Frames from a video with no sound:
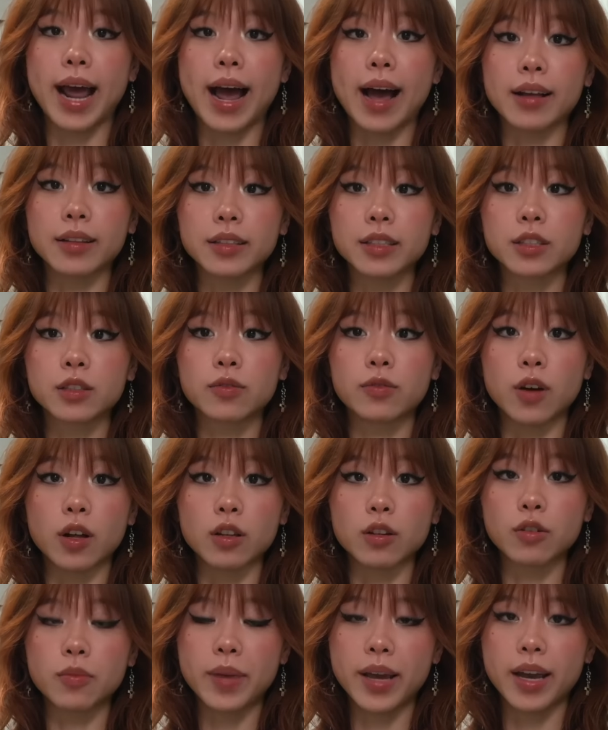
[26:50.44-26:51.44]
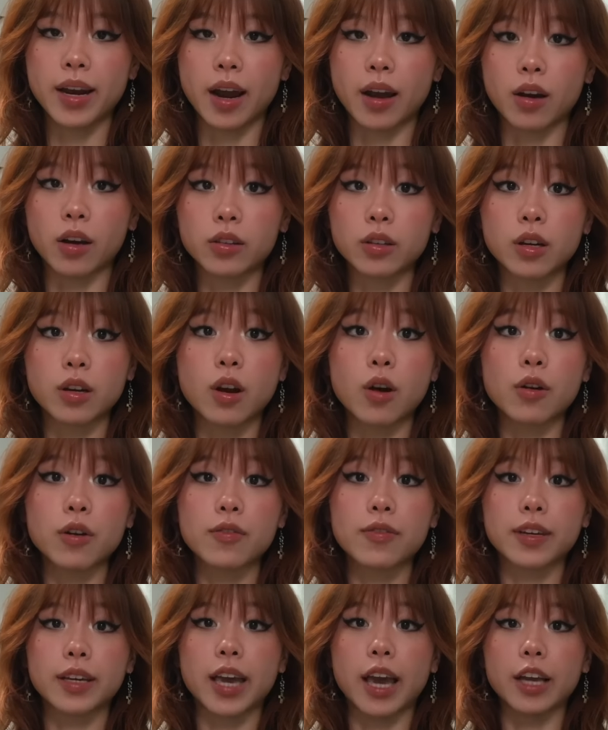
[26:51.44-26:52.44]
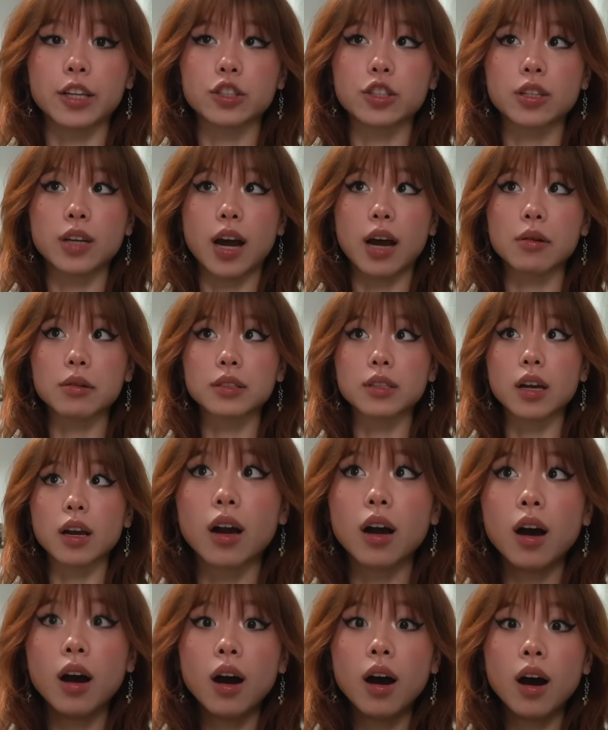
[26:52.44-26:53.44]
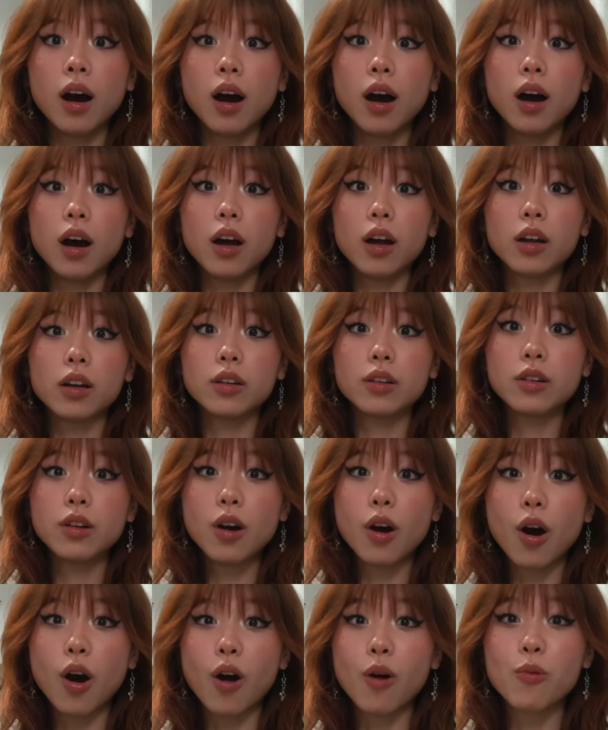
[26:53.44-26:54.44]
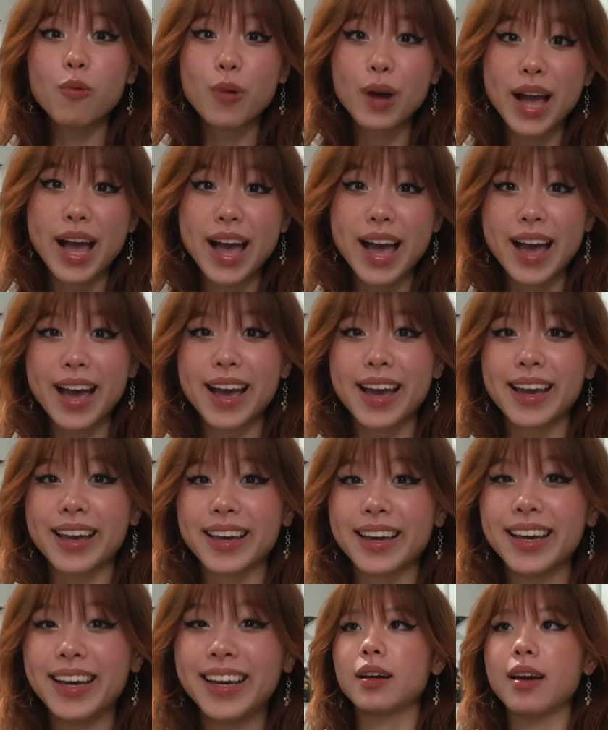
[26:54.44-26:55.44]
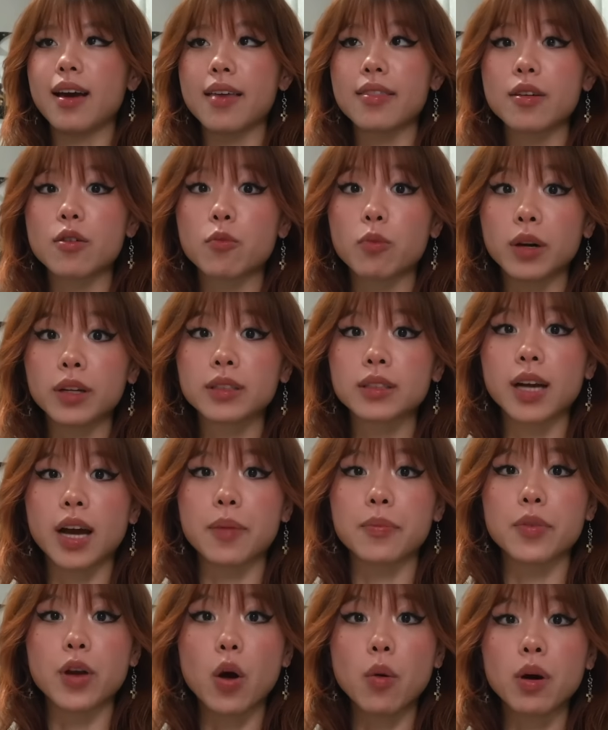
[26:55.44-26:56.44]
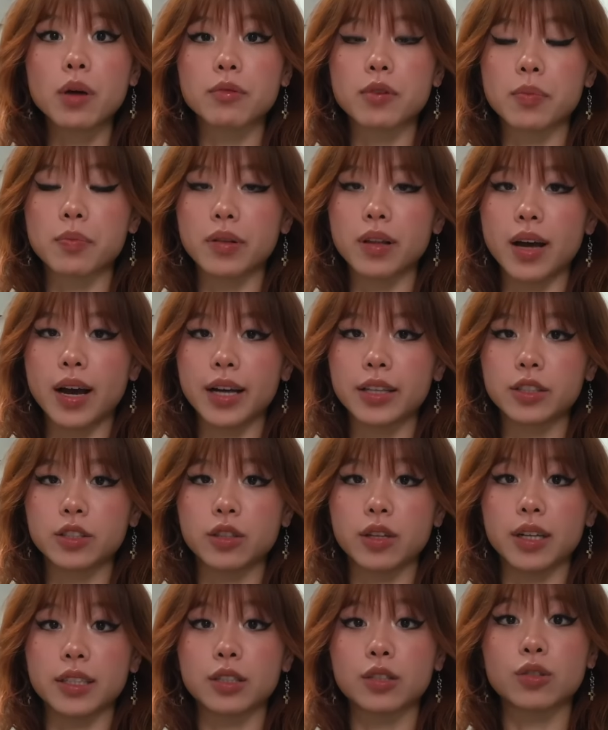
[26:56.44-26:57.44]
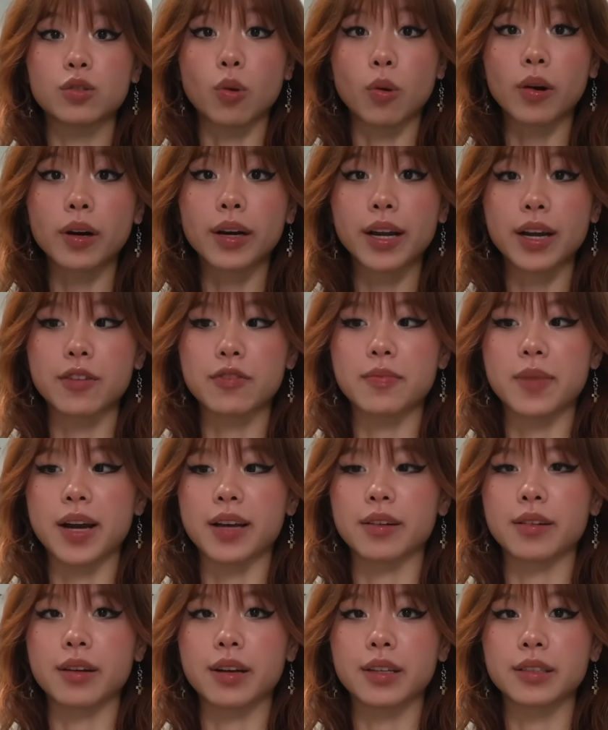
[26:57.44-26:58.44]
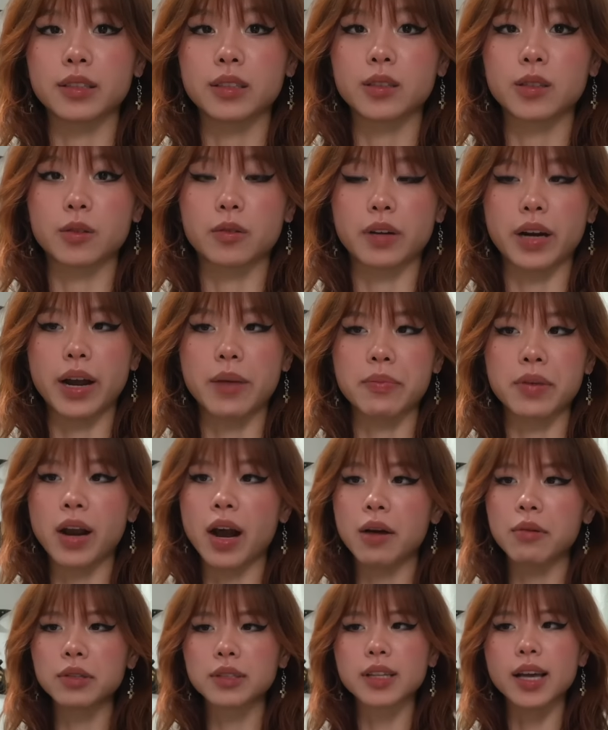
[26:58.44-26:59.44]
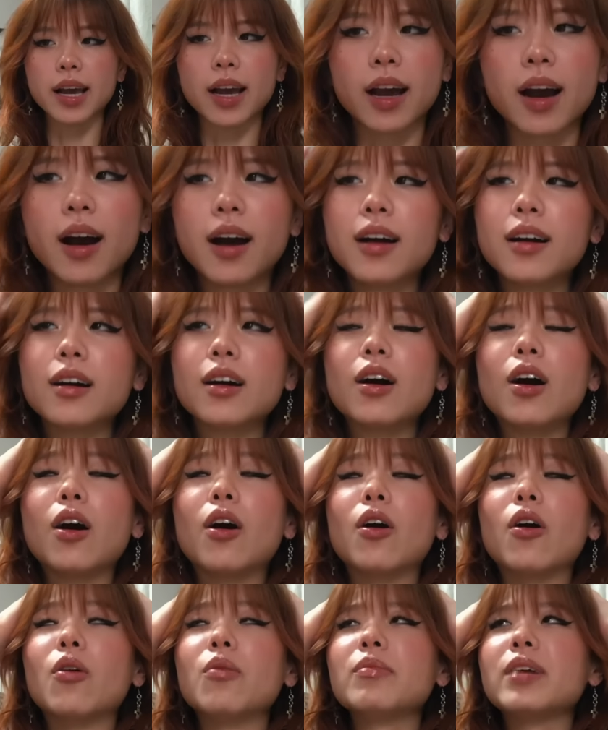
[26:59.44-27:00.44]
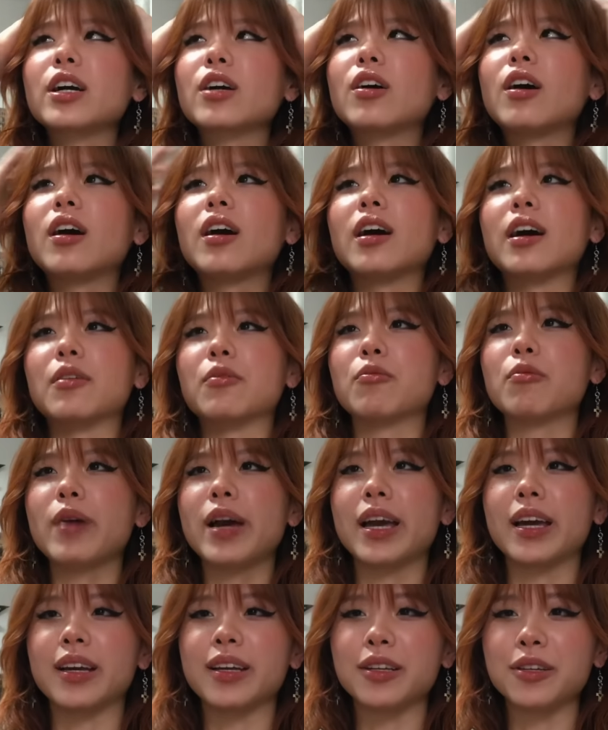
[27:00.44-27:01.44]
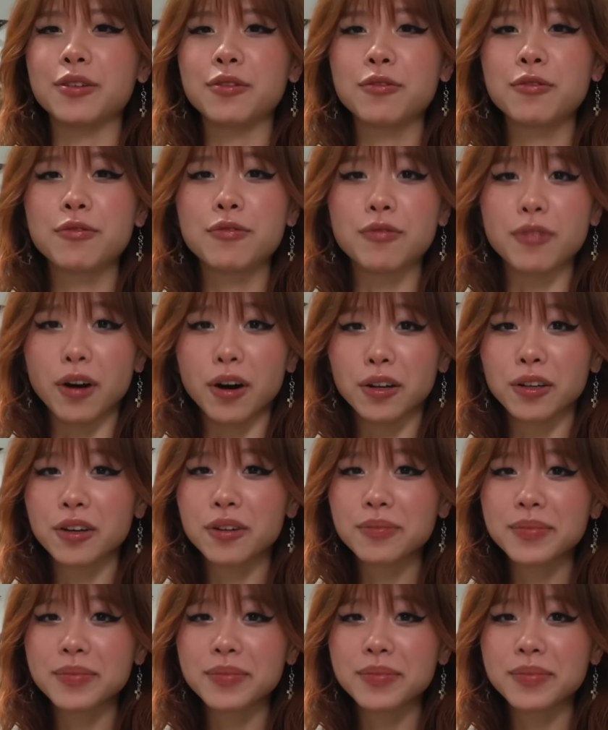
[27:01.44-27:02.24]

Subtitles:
Alice followed me and I got the notification, I was like, oh, no way. And then one time Noah replied to a story of mine on Instagram and I was like, oh my god, wait, you follow